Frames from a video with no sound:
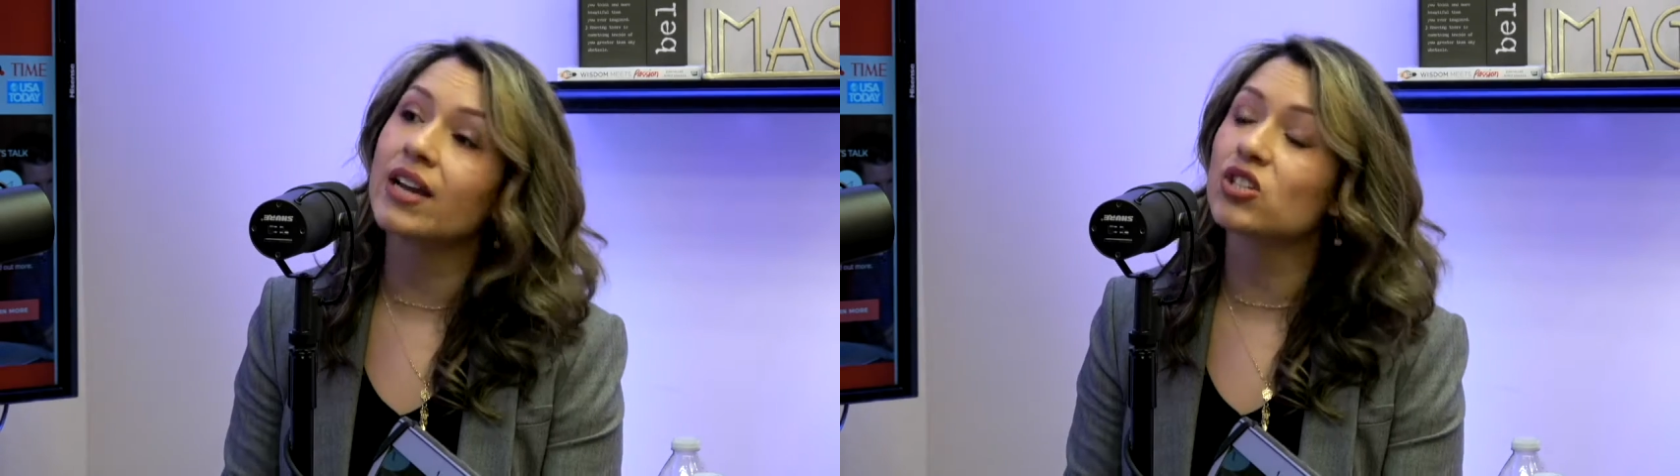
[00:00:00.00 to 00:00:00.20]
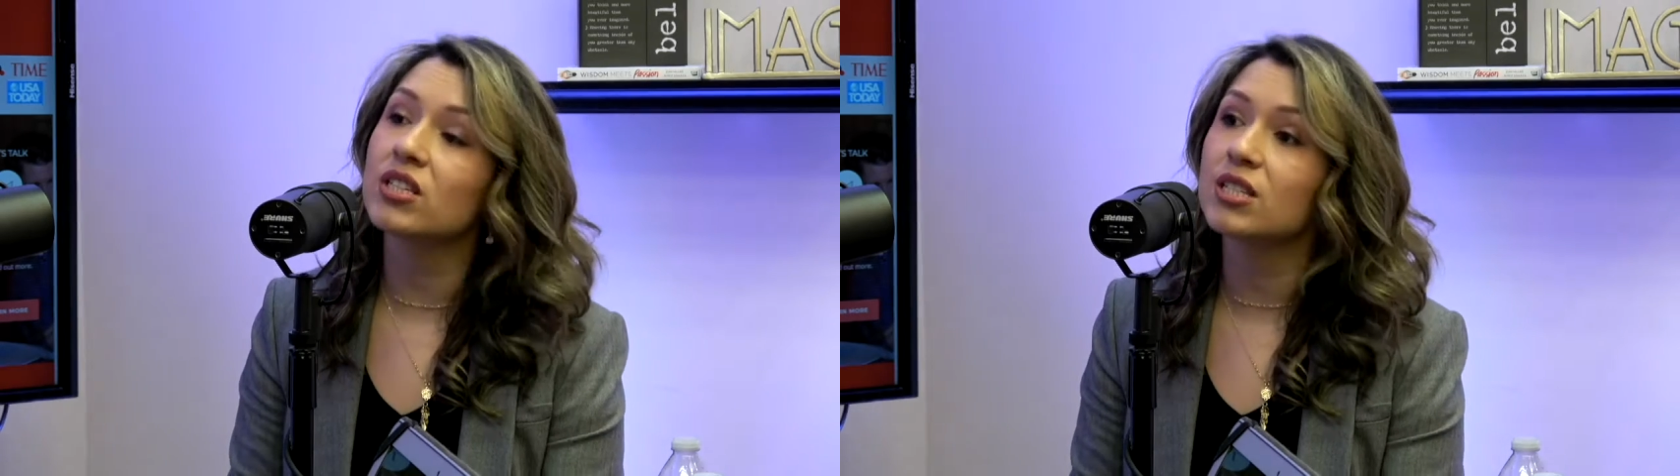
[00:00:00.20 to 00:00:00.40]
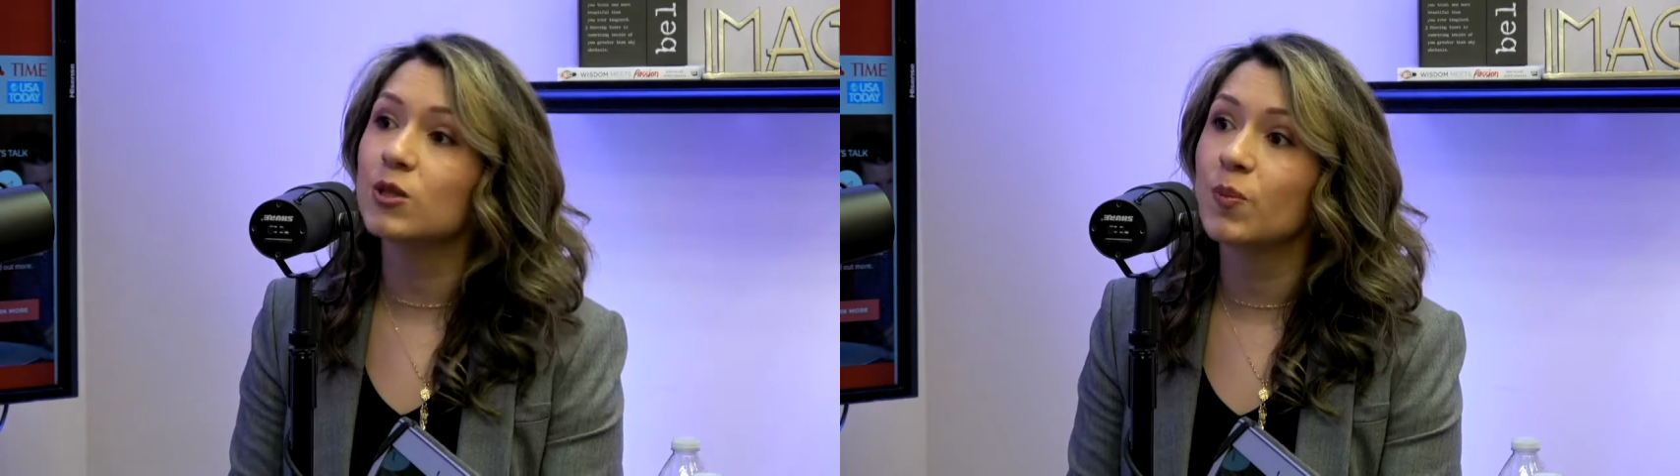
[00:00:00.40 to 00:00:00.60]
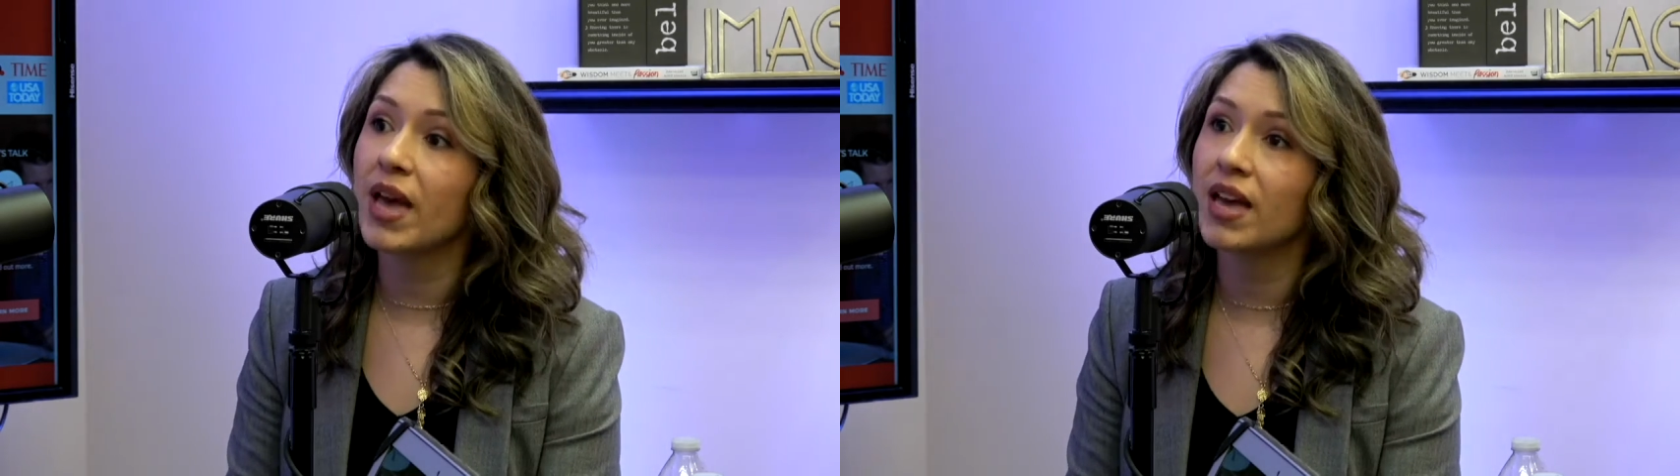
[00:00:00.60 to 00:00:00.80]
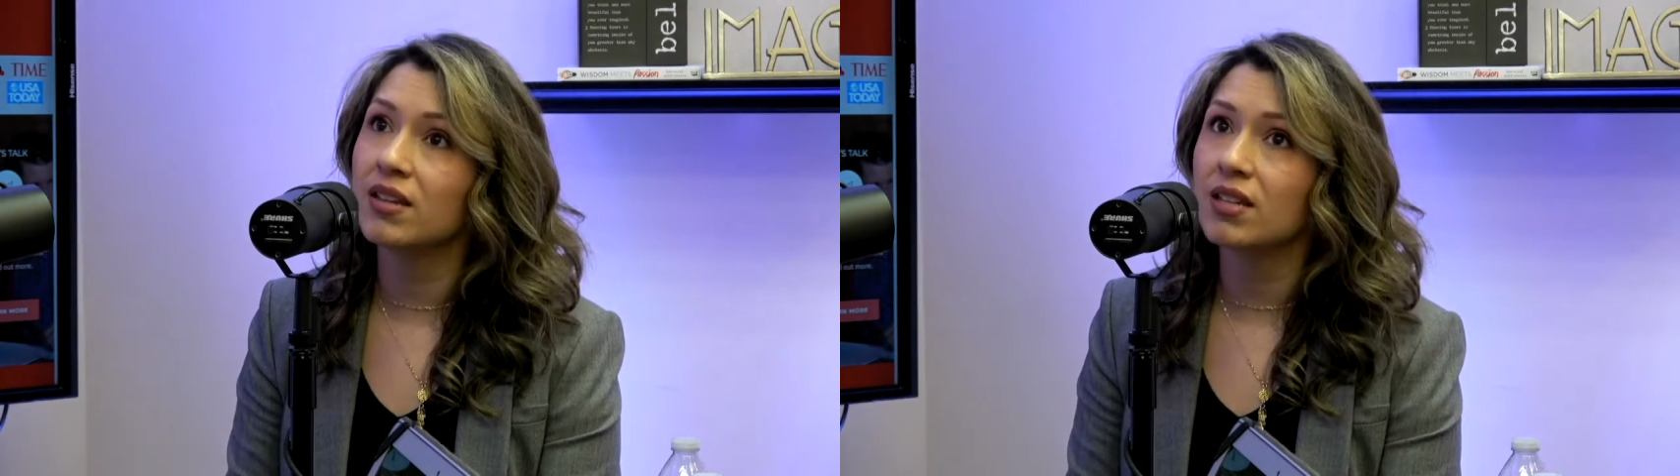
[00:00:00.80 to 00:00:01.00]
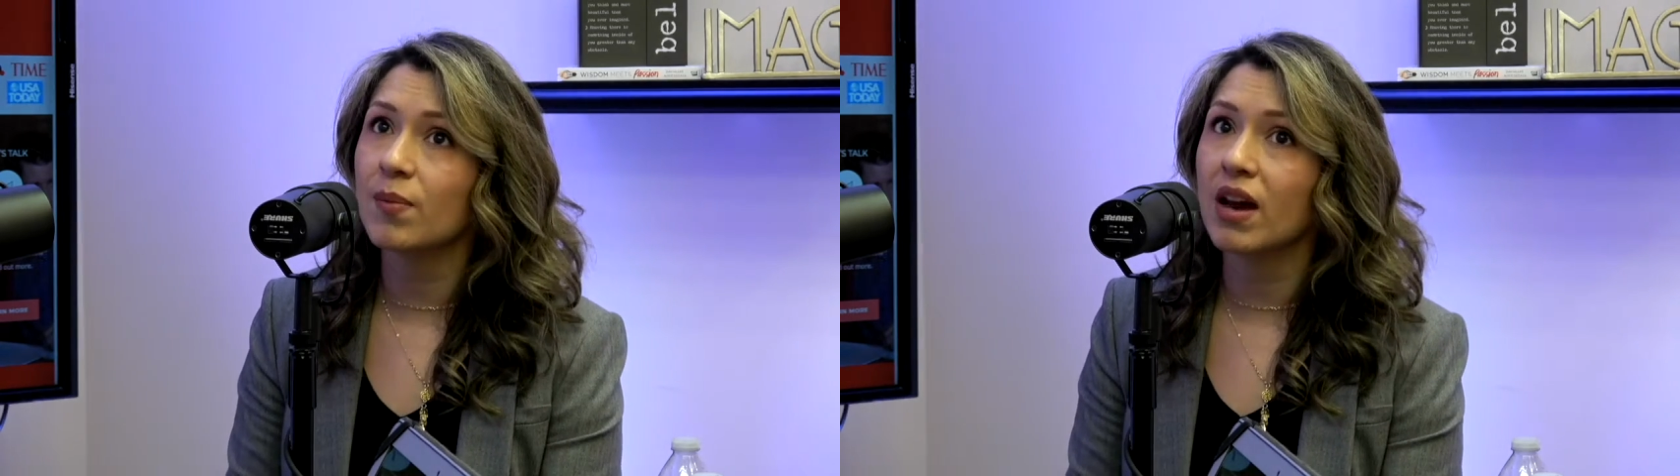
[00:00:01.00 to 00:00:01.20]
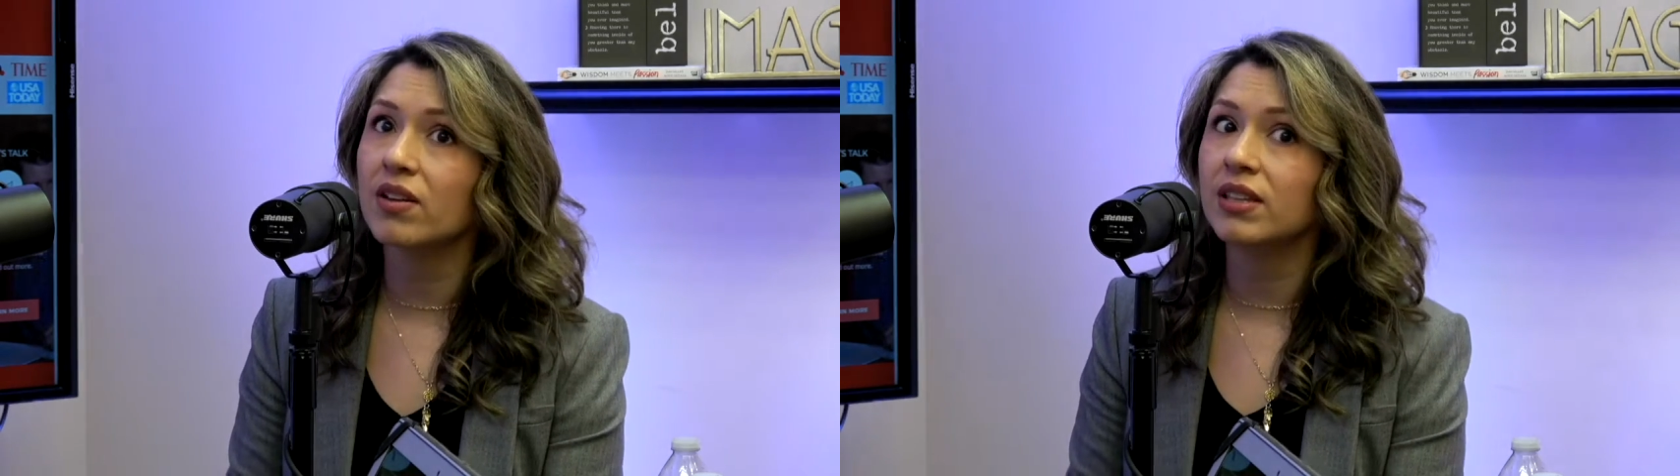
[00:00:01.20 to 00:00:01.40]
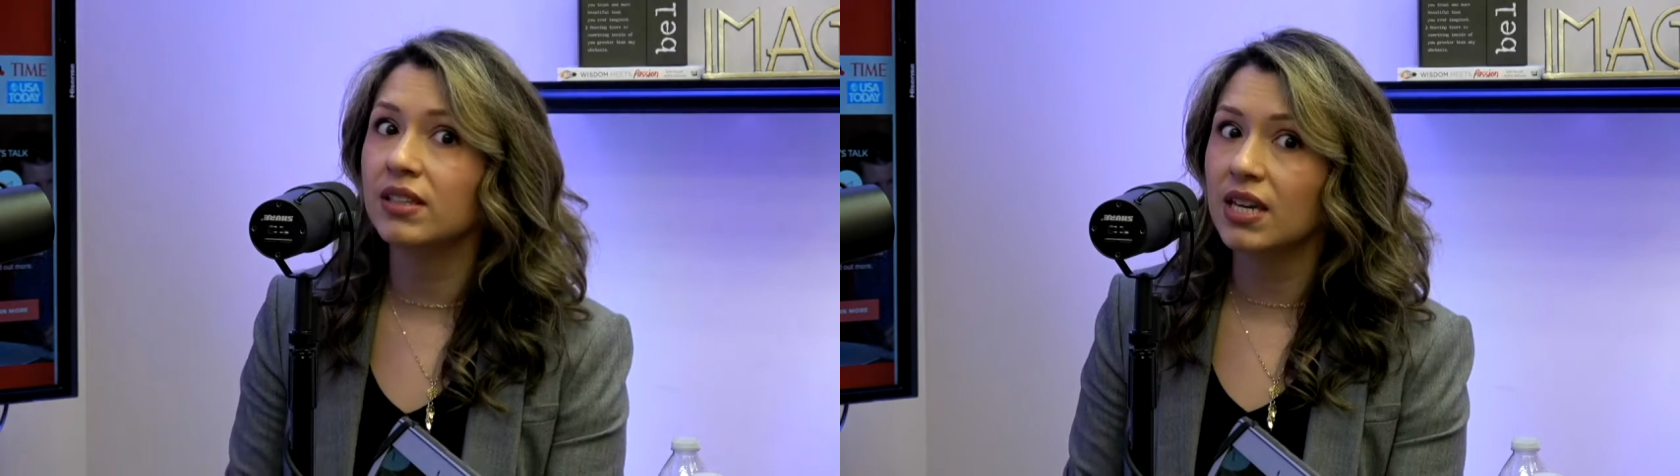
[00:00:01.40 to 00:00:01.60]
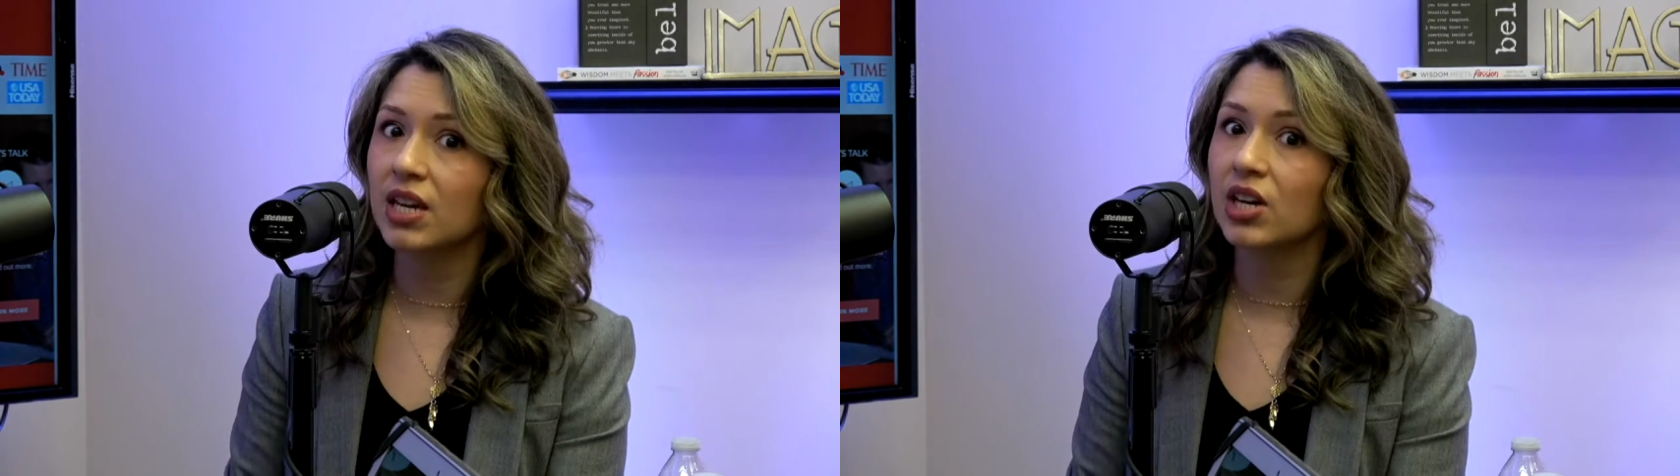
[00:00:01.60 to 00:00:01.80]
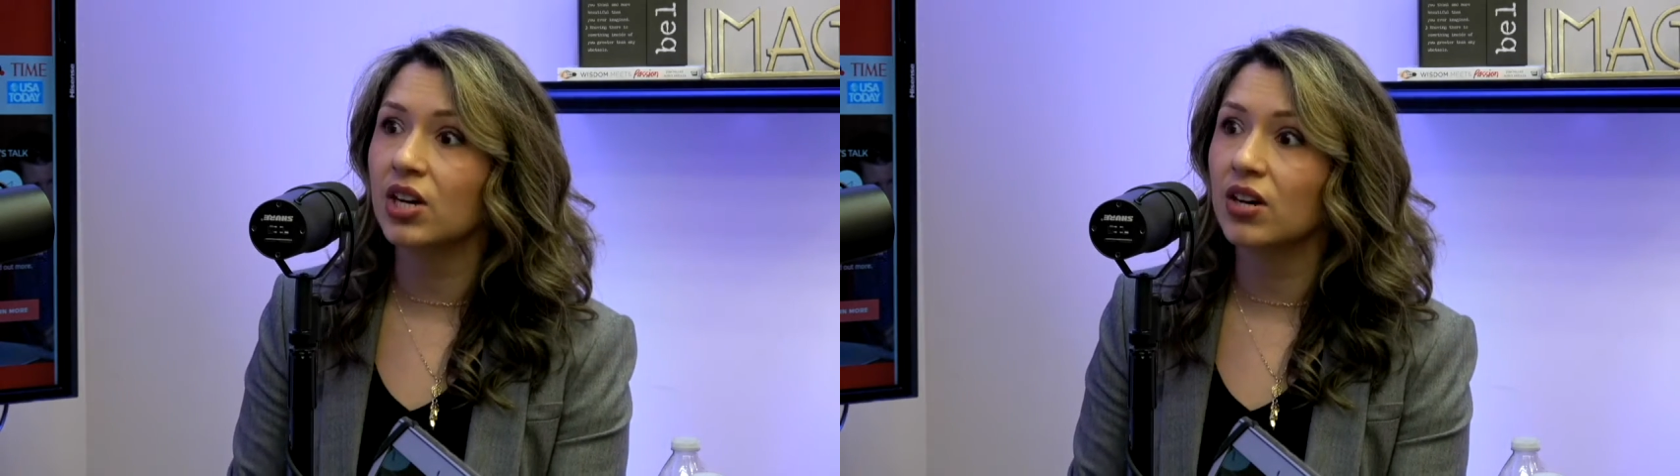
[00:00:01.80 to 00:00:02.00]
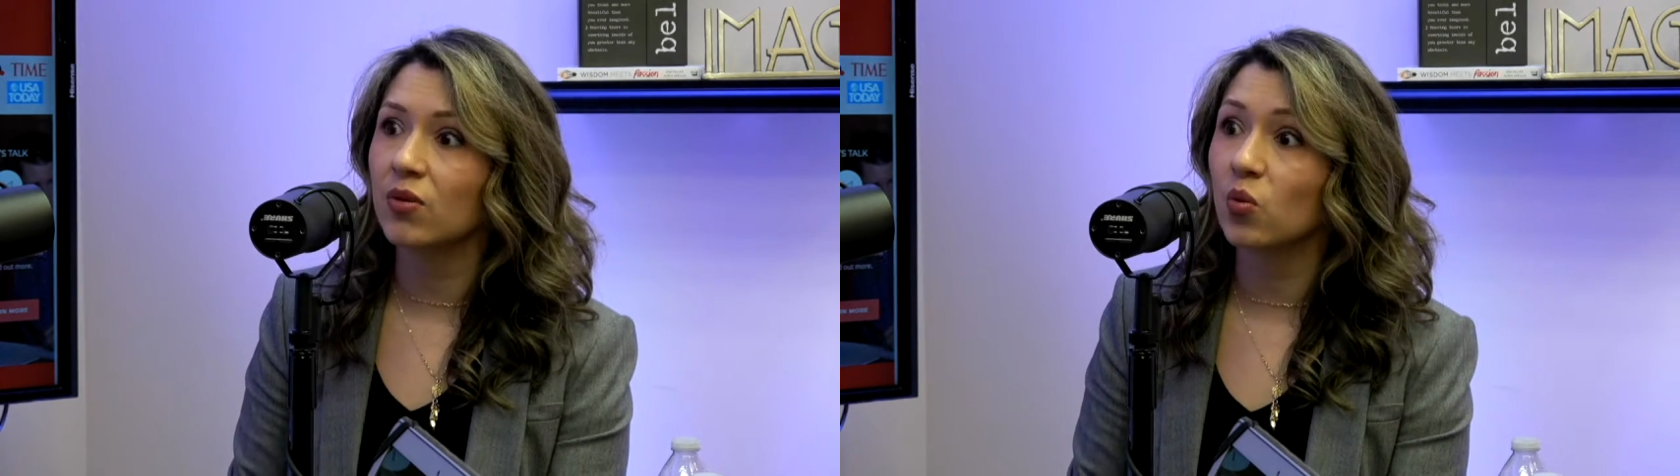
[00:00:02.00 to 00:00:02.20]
I actually spent about a year